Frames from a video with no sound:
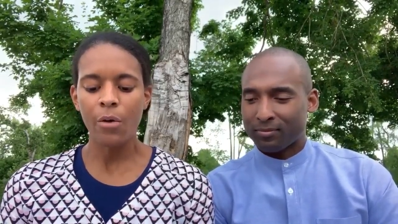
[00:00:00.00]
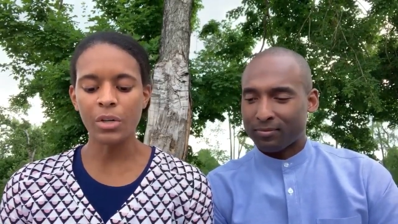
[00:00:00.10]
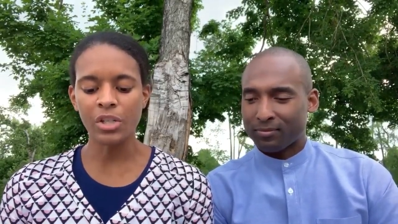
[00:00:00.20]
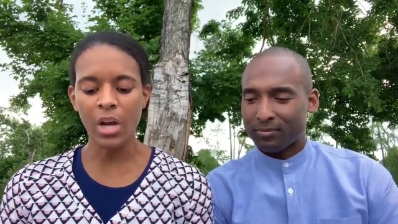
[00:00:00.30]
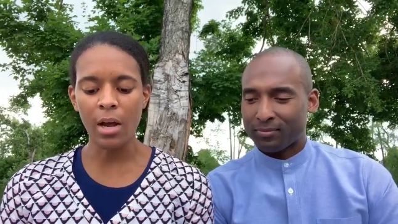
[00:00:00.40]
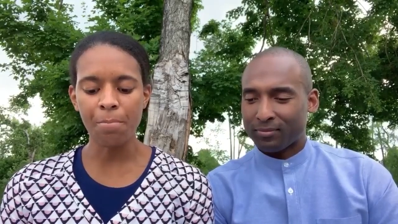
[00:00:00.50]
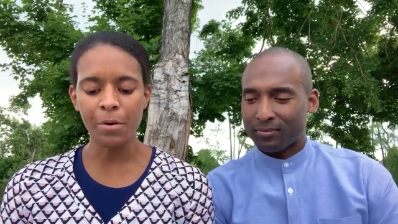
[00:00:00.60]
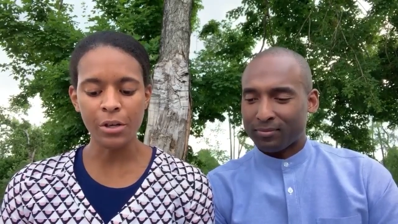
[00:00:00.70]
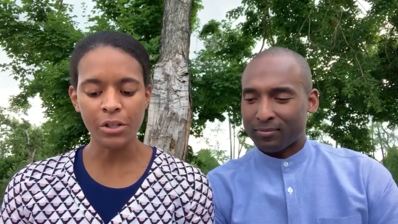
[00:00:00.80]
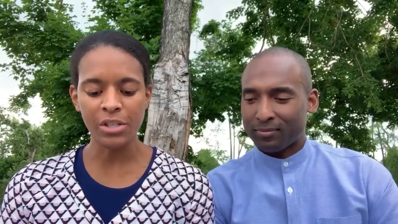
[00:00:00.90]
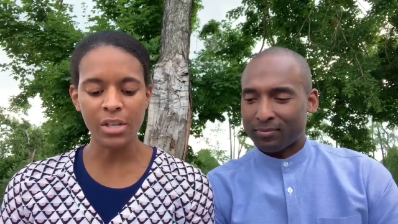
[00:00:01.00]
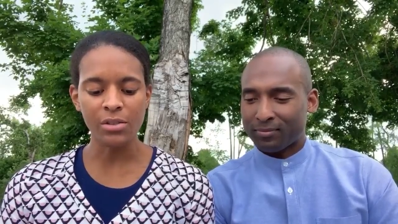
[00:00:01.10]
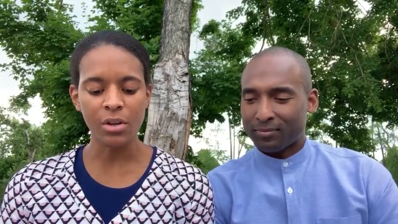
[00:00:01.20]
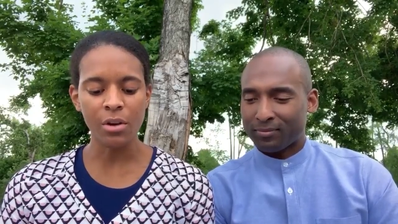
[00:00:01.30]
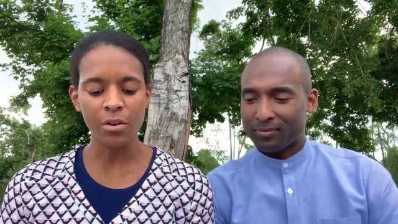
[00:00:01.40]
Speaker 1: Rashad Burgess
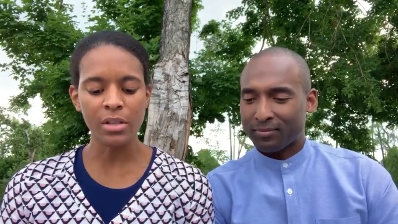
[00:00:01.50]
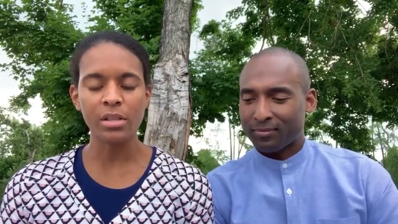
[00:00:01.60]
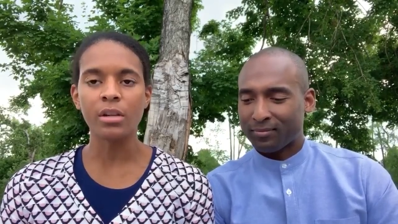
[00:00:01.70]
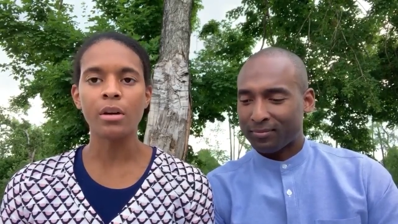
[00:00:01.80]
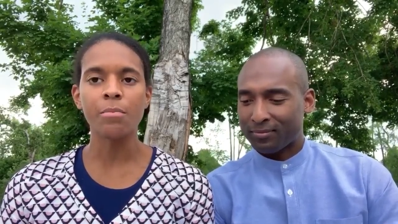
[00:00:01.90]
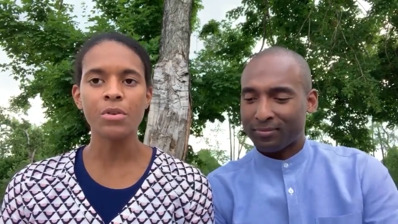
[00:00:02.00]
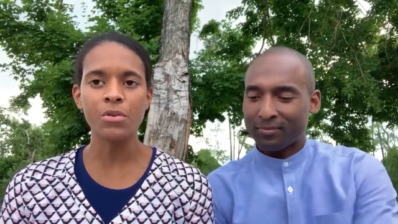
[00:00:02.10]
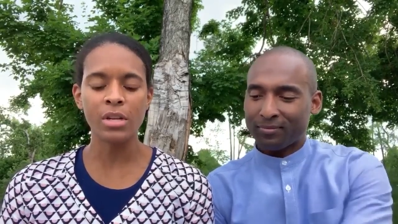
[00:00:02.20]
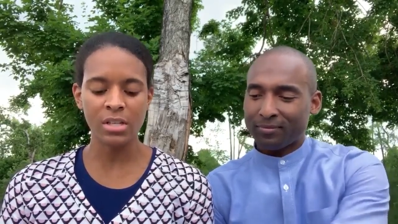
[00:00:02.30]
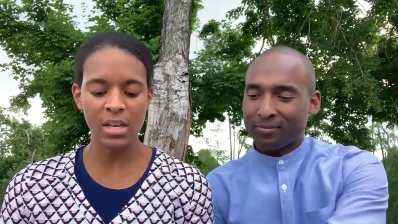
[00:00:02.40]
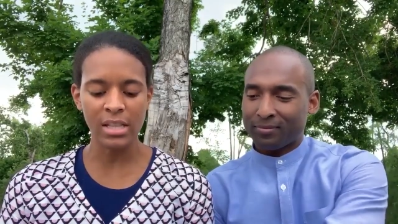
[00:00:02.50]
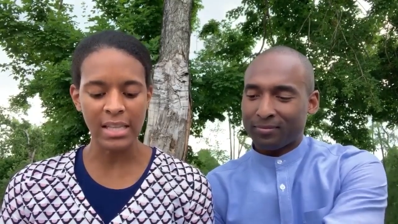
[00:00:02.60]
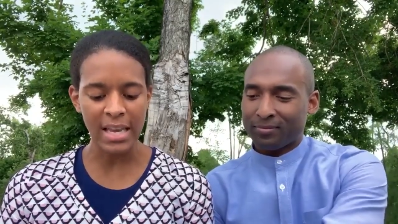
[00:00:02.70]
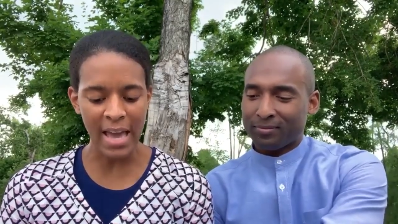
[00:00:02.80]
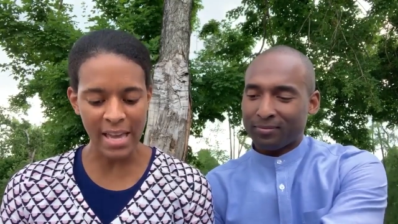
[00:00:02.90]
is currently the community
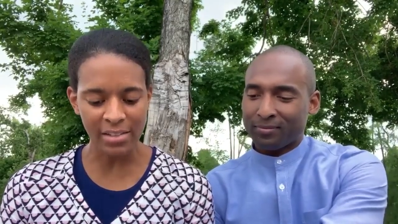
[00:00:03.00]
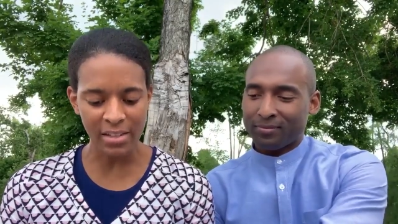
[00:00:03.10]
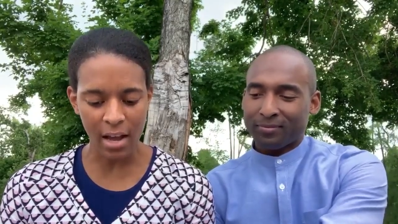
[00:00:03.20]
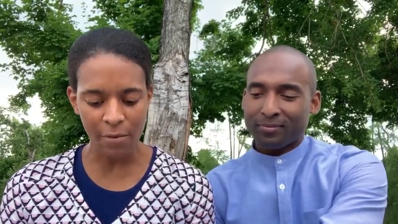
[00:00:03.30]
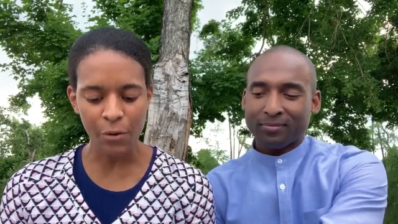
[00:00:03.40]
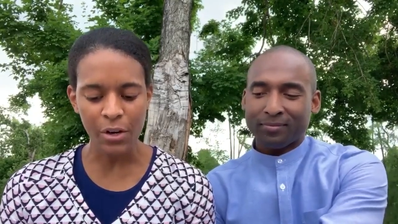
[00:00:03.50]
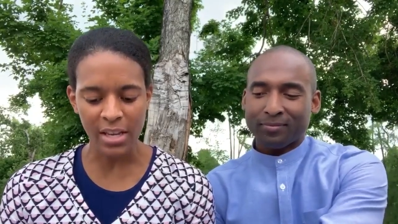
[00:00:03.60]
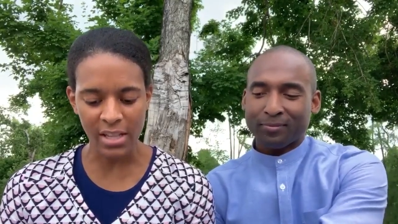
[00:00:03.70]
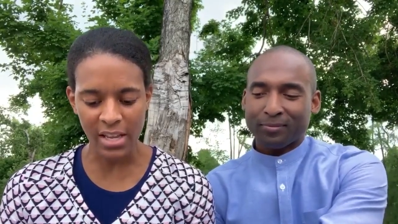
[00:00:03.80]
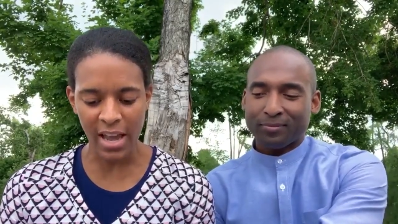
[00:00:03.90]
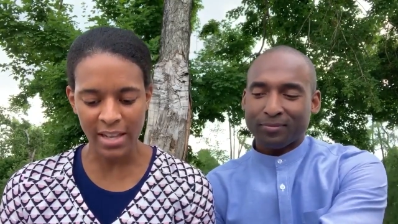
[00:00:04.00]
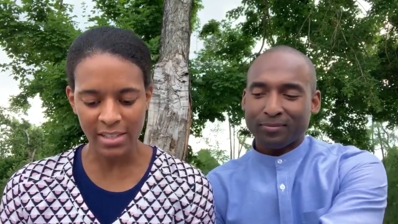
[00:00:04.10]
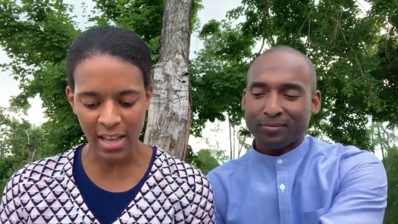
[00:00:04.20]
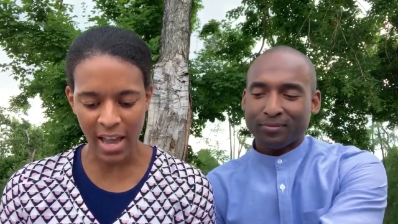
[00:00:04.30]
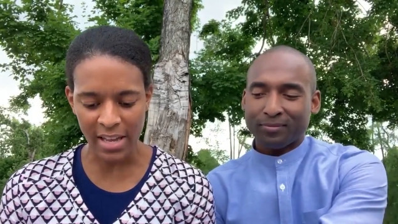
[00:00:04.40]
liaison for Gilead
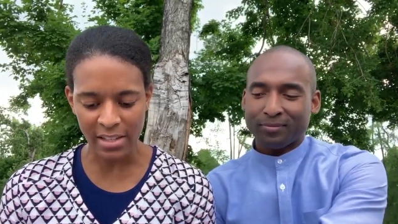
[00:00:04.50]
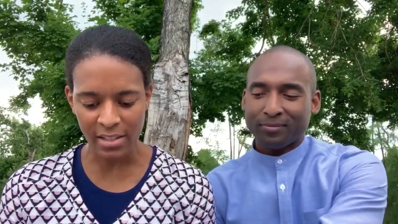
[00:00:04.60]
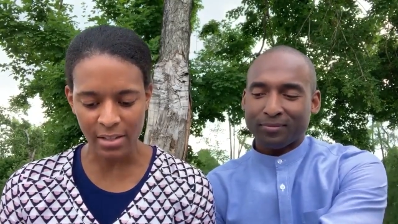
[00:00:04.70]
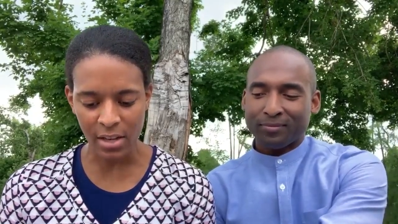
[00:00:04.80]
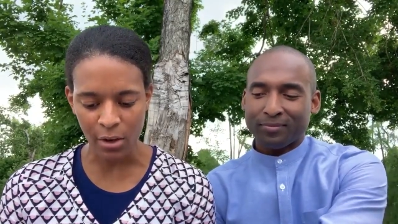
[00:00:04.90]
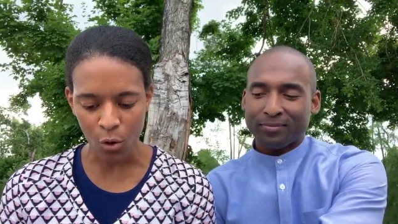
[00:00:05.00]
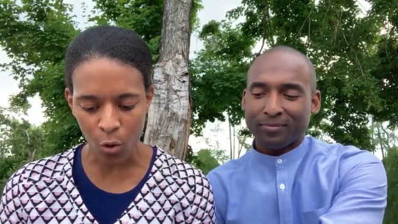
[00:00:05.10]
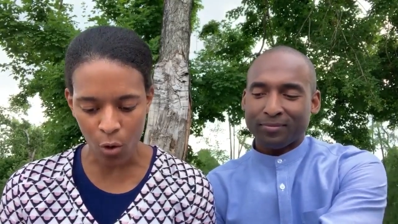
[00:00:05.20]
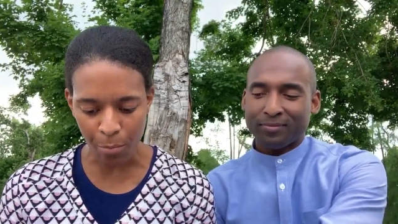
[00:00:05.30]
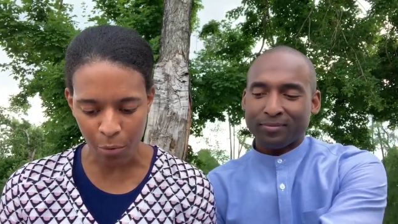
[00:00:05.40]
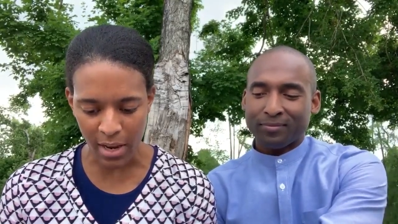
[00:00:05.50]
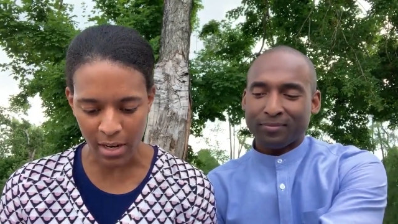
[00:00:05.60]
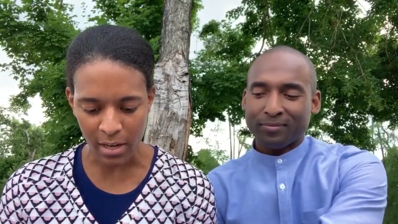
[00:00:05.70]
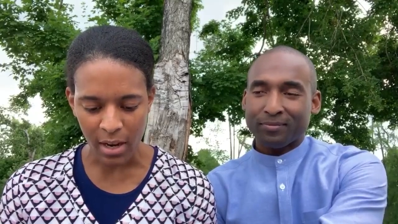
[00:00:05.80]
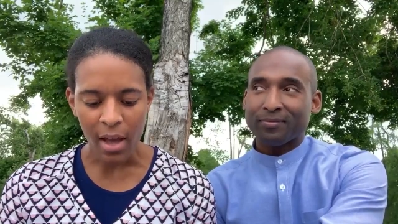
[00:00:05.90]
Sciences Incorporated.